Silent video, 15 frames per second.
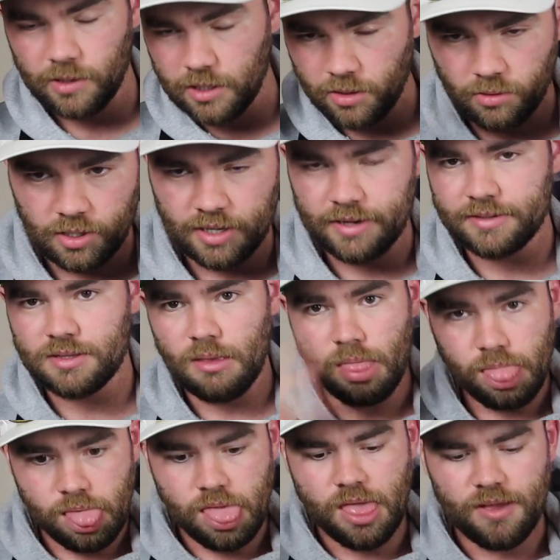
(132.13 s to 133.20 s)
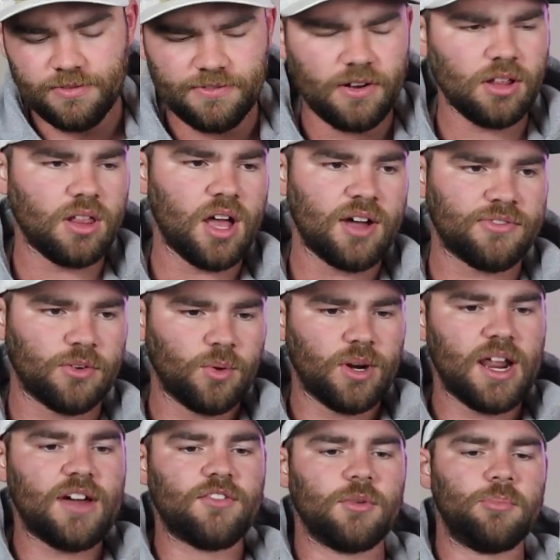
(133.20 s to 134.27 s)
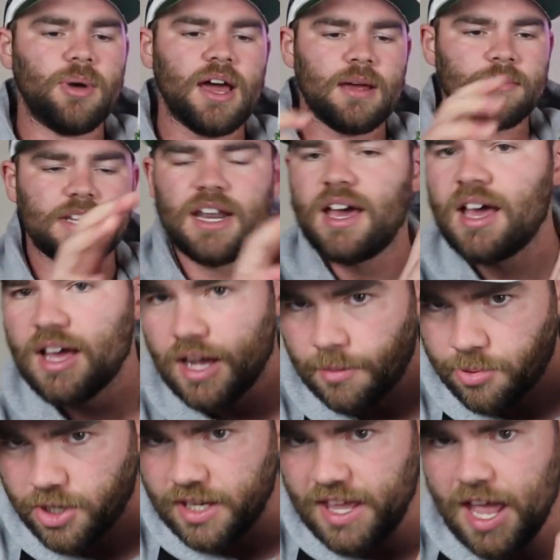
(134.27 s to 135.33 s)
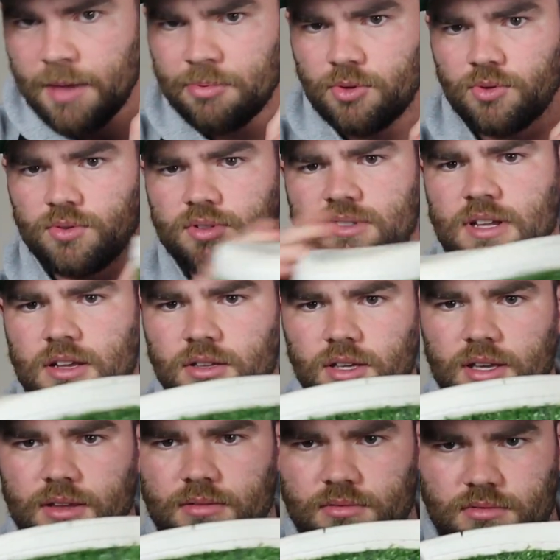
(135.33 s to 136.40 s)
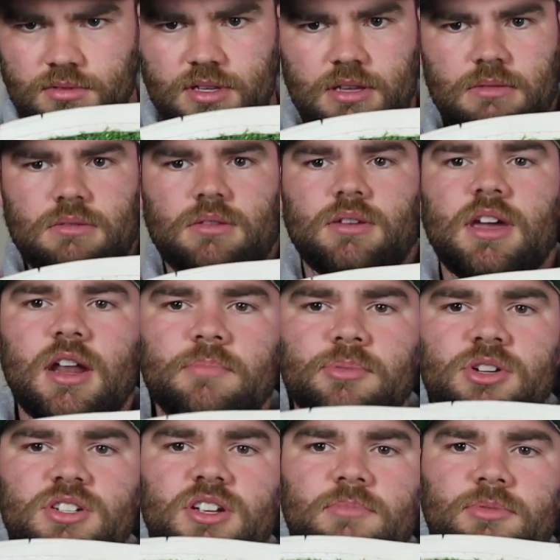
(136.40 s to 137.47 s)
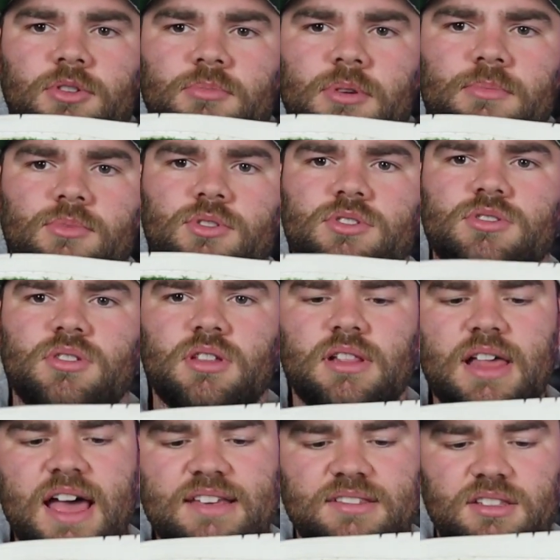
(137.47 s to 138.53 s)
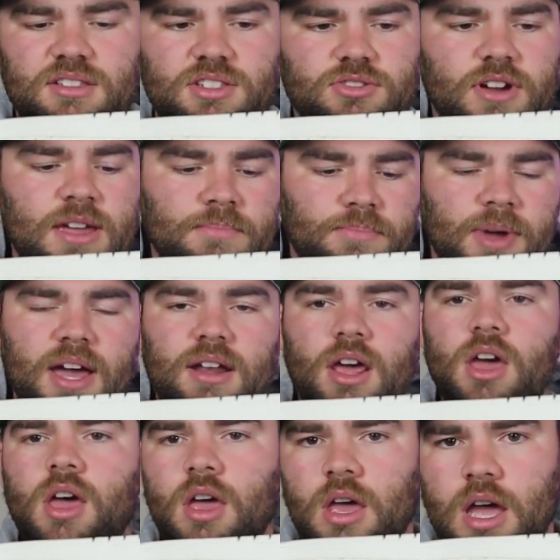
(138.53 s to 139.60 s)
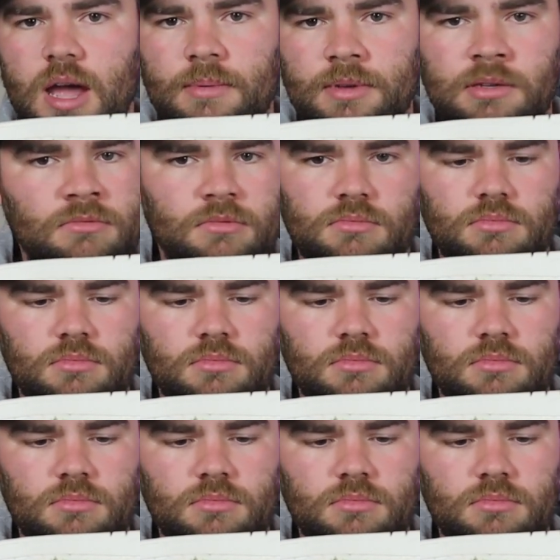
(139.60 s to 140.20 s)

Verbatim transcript: We don't want it to fall off or whatever, but I mean, I'm pretty happy. With, now look at, see, you gotta push up a little bit more so the last is straight, but I mean,